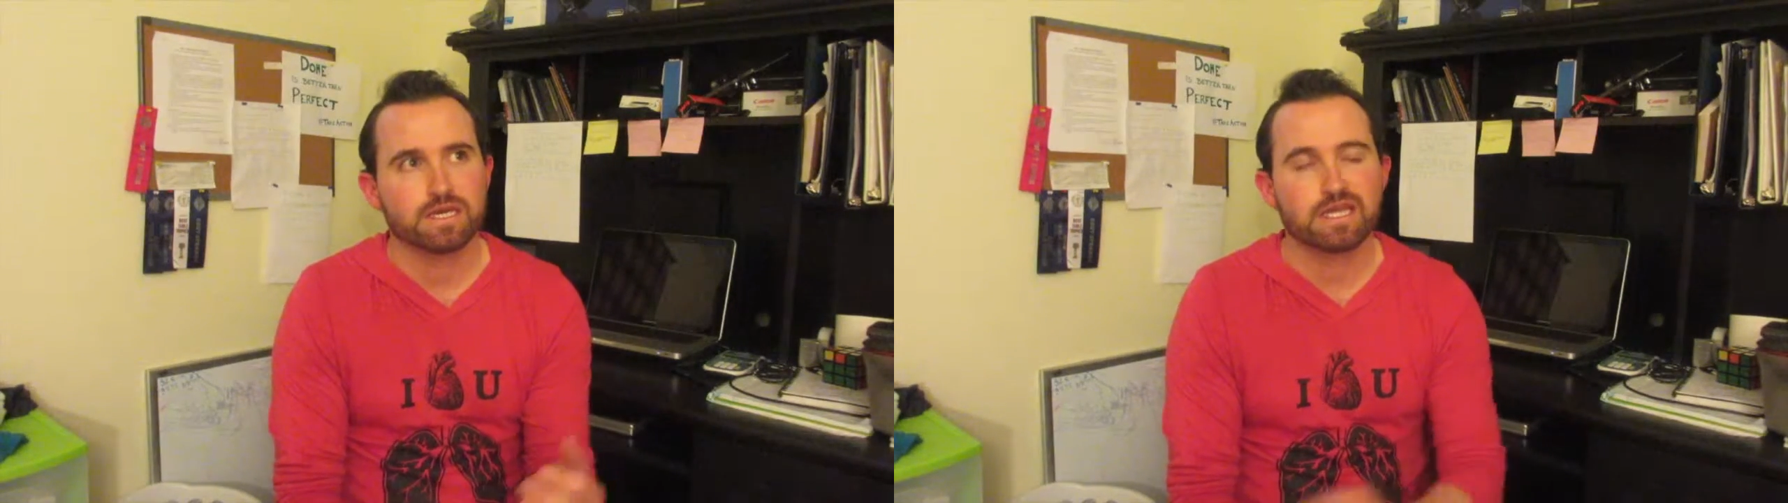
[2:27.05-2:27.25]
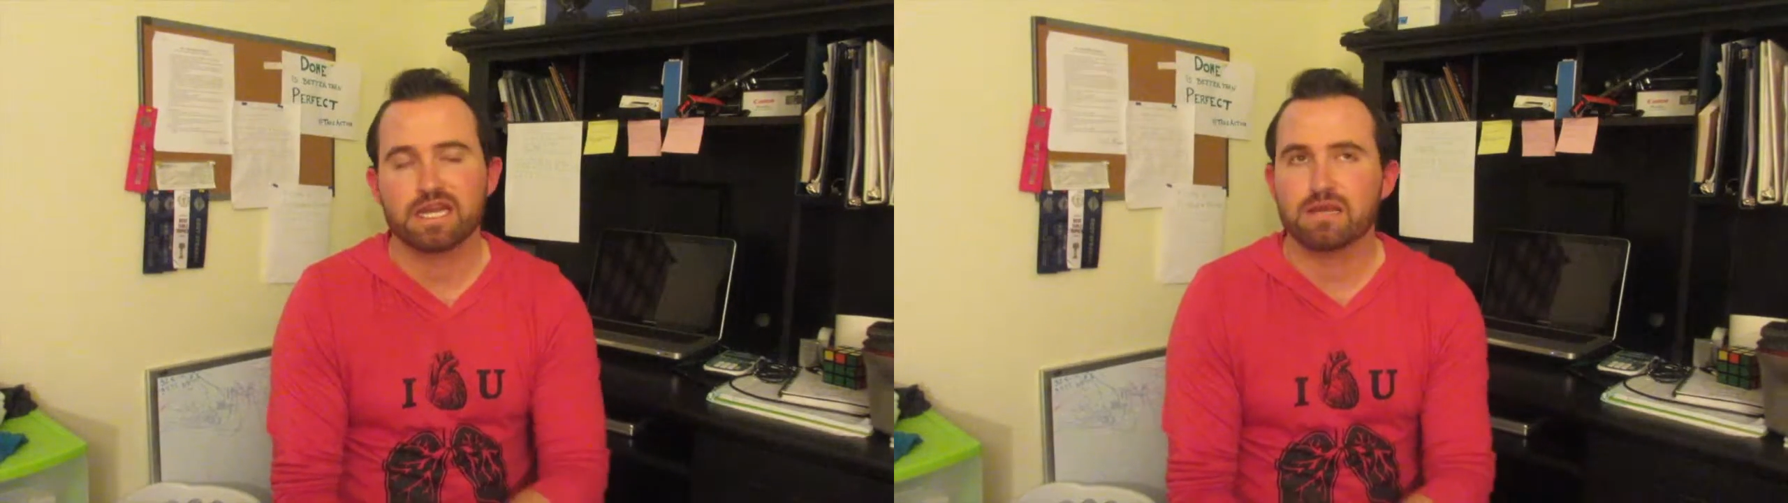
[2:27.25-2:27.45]

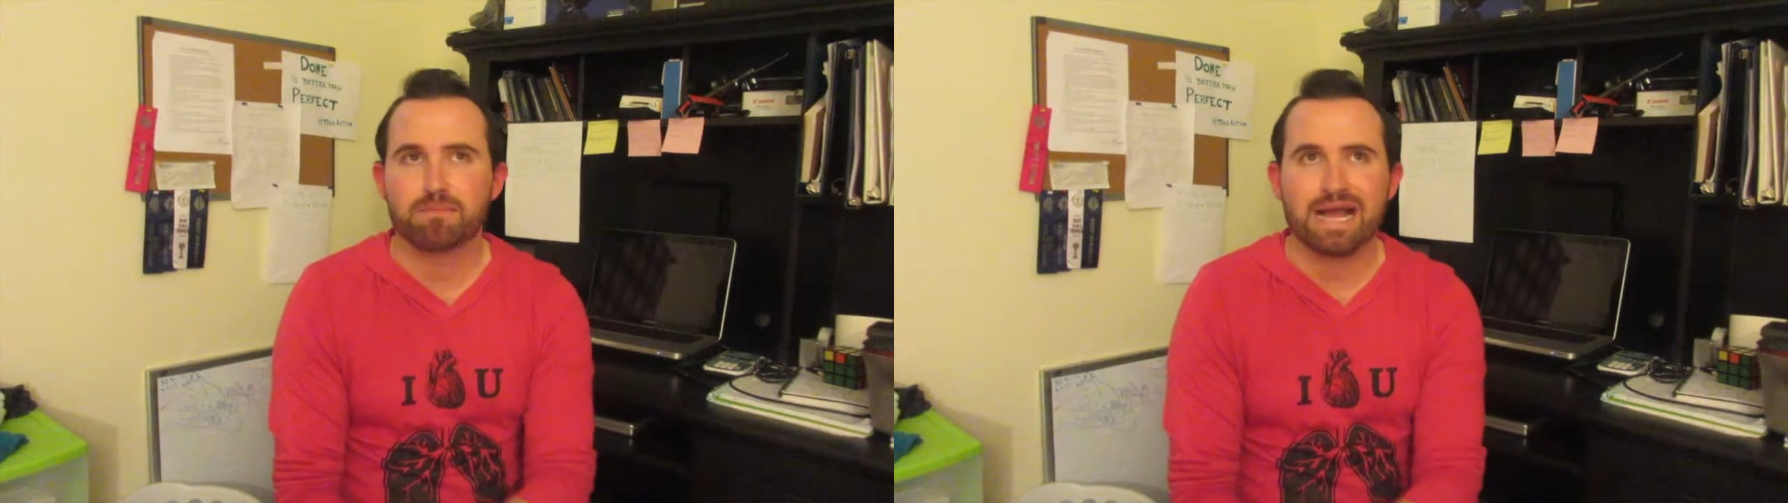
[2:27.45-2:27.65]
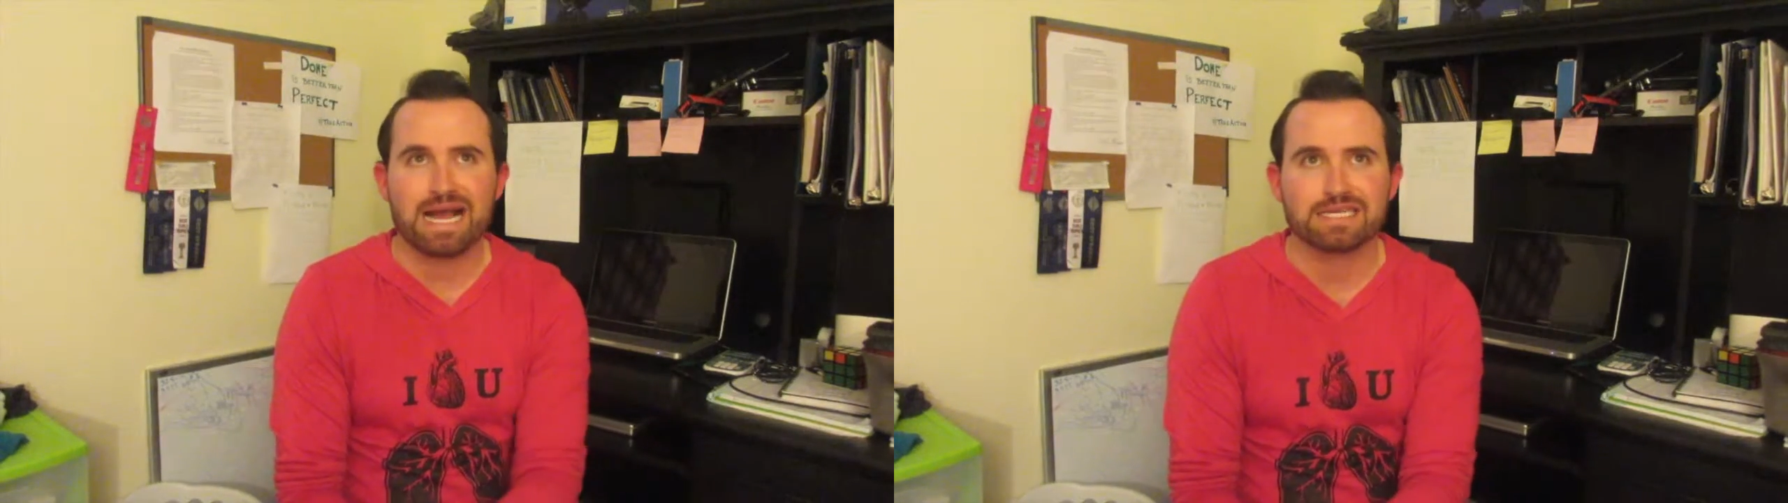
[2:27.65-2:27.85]
Getting
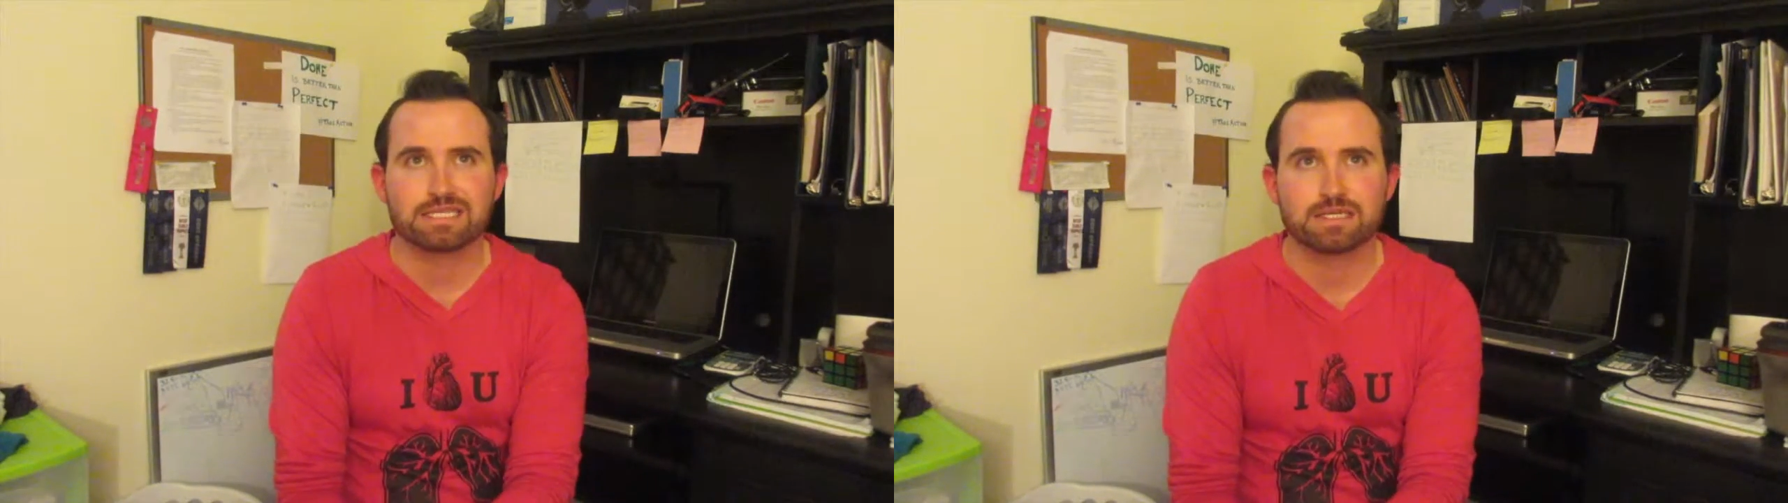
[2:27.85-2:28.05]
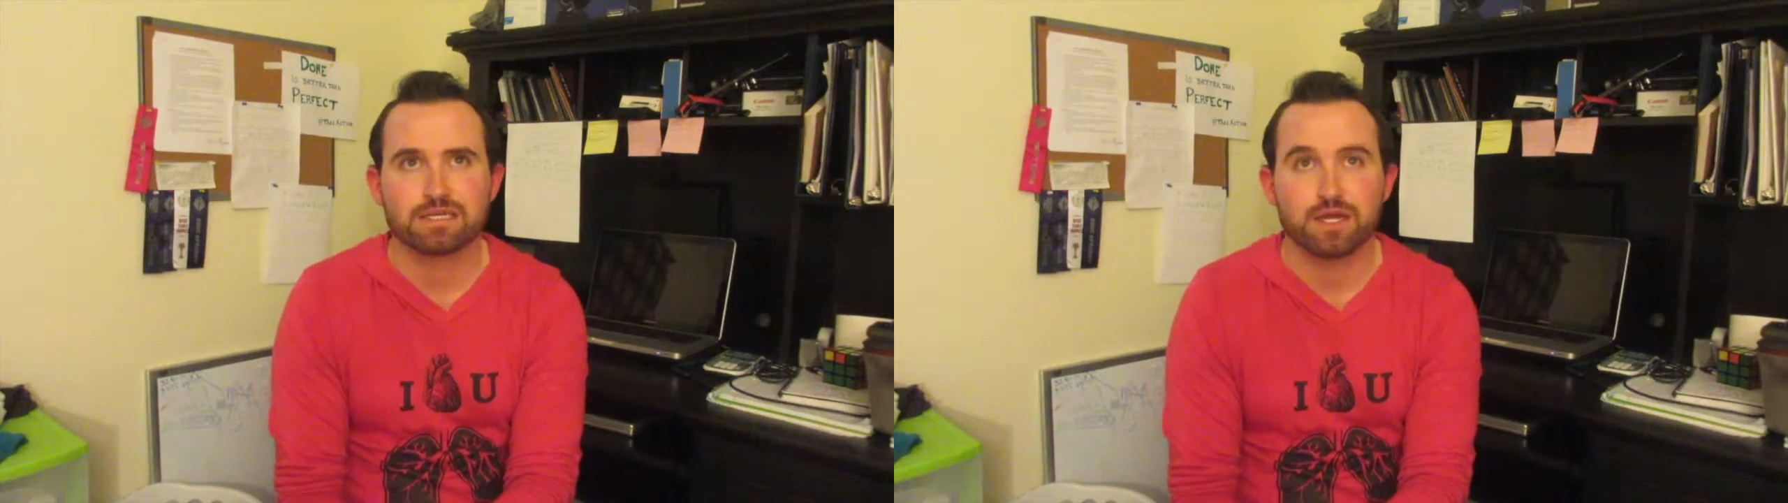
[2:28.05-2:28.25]

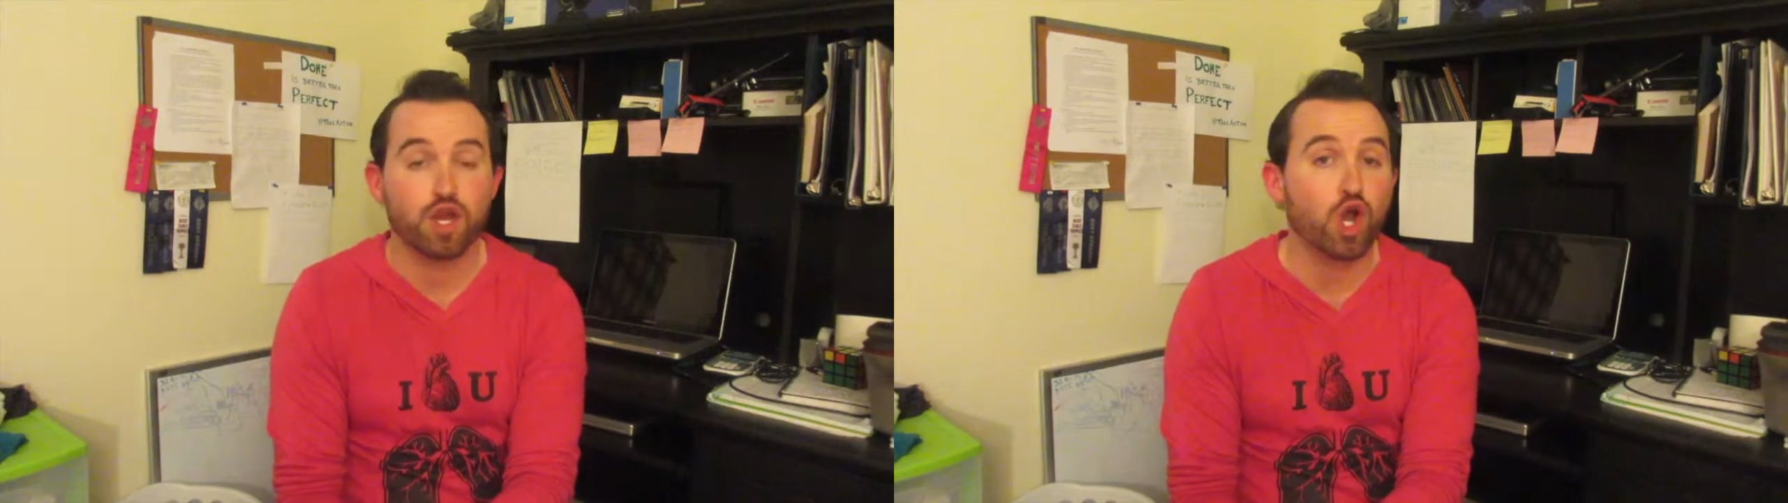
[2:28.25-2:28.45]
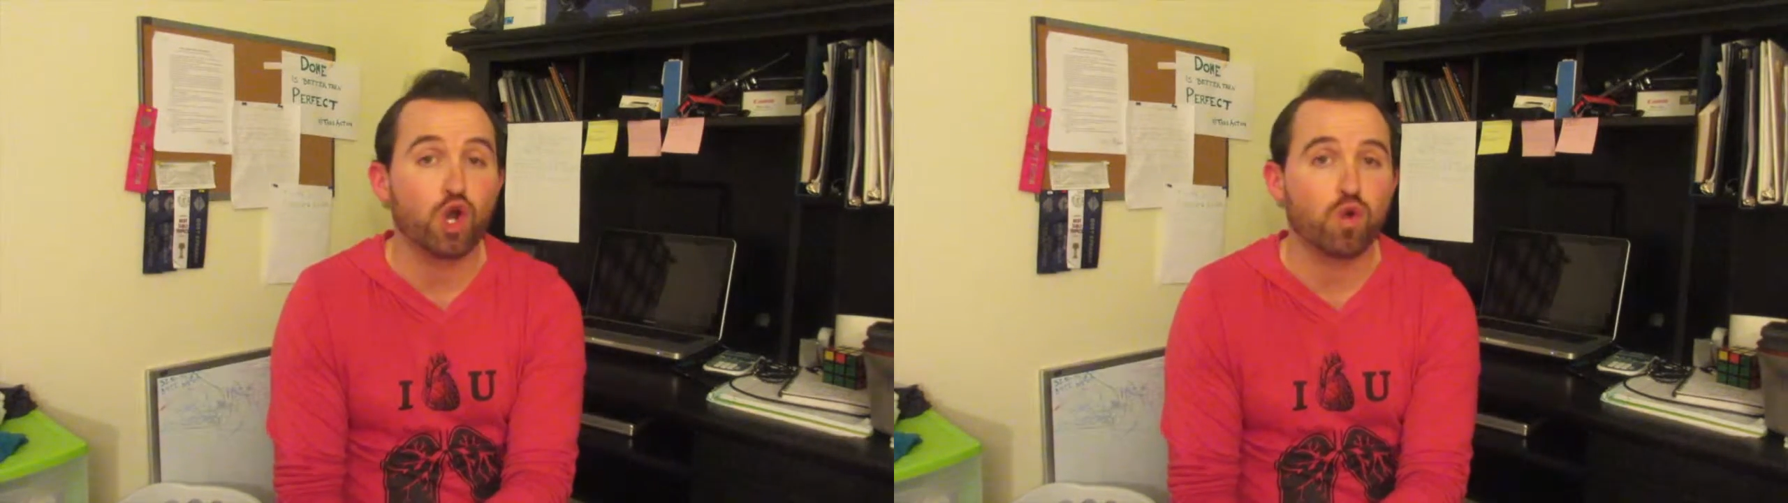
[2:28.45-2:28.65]
Past
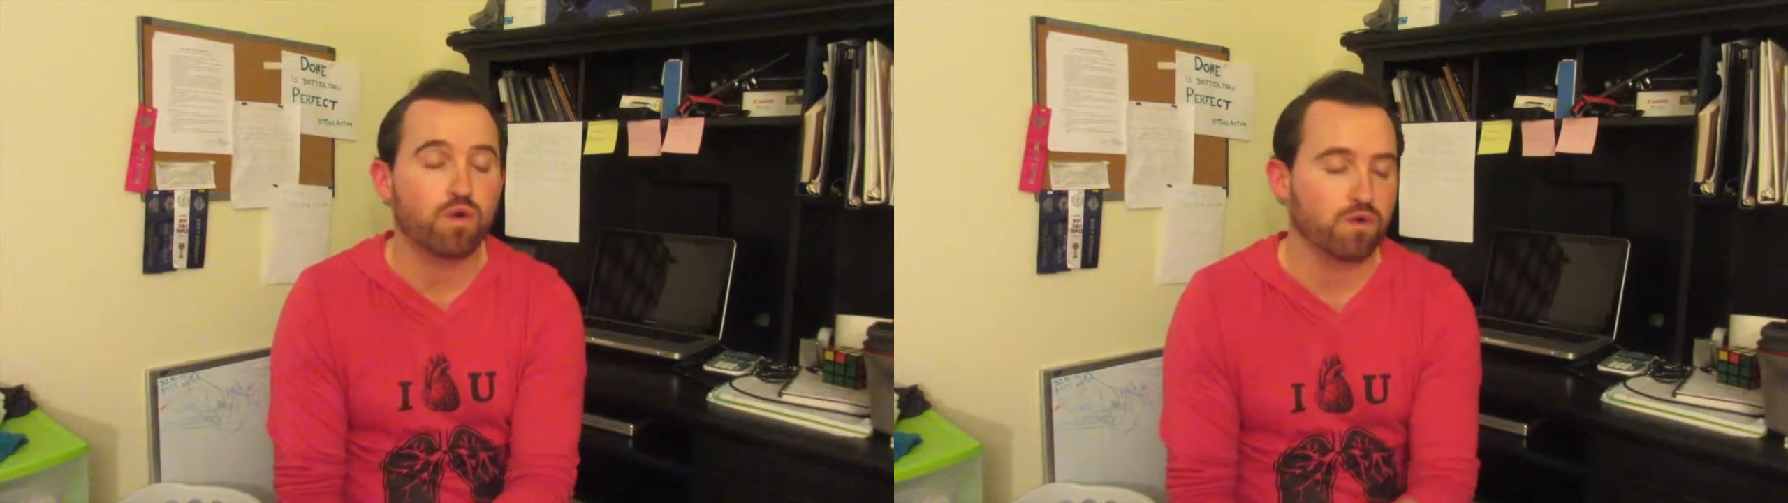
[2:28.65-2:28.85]
No